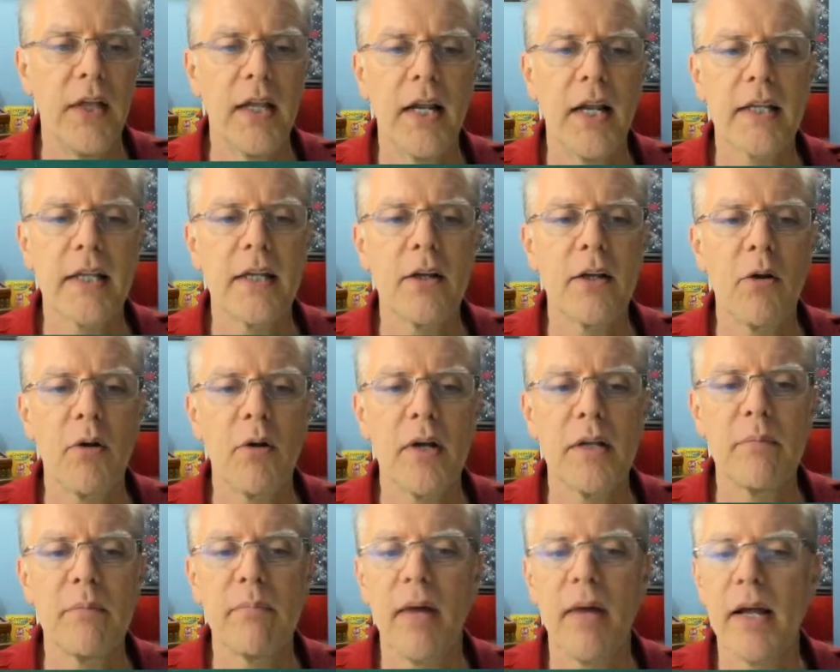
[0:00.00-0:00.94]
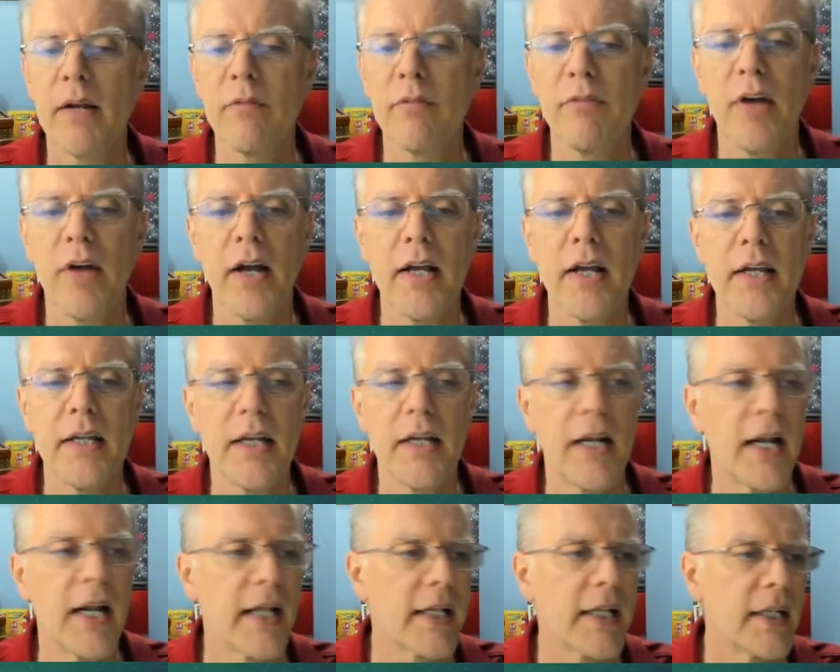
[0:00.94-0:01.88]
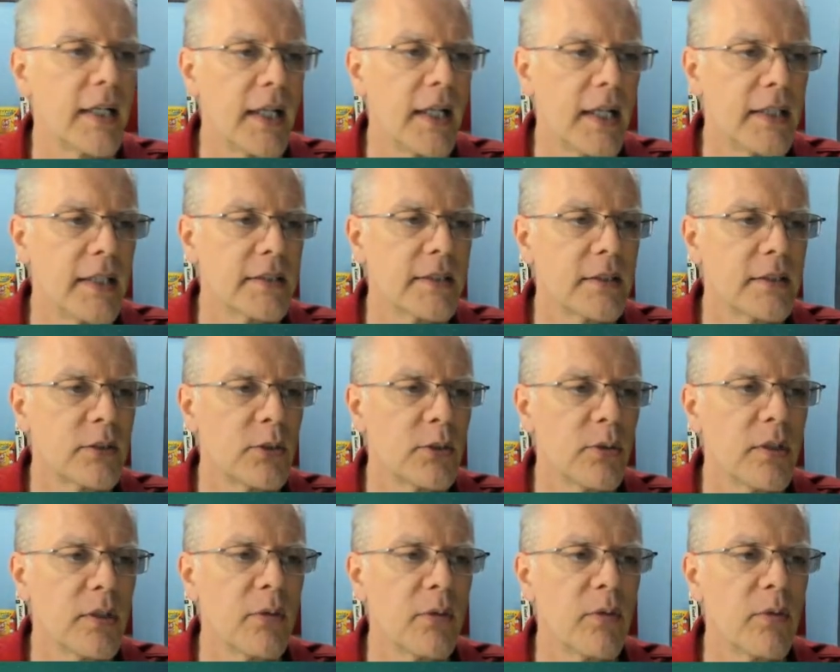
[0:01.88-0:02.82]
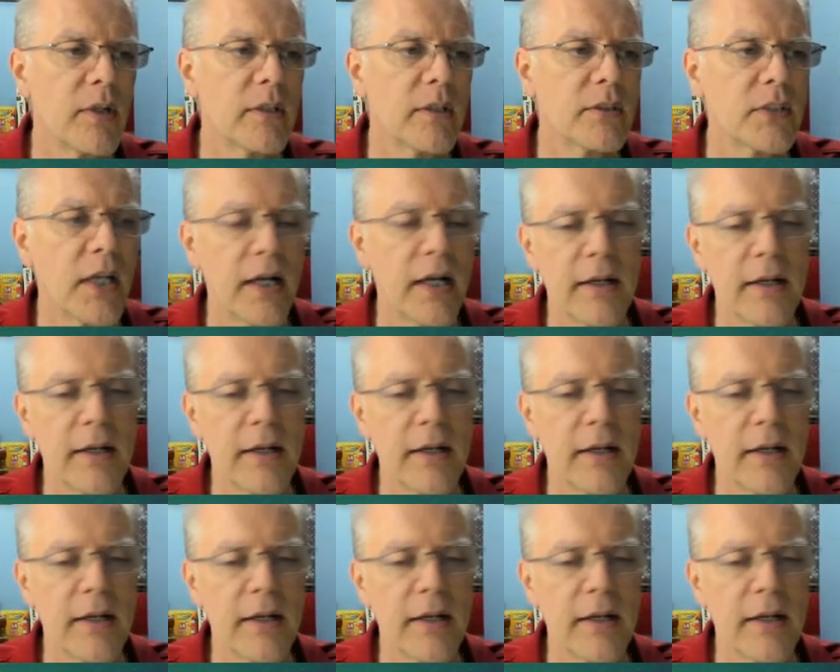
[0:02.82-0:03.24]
I can go ahead and modify it, and I can listen to it in real time.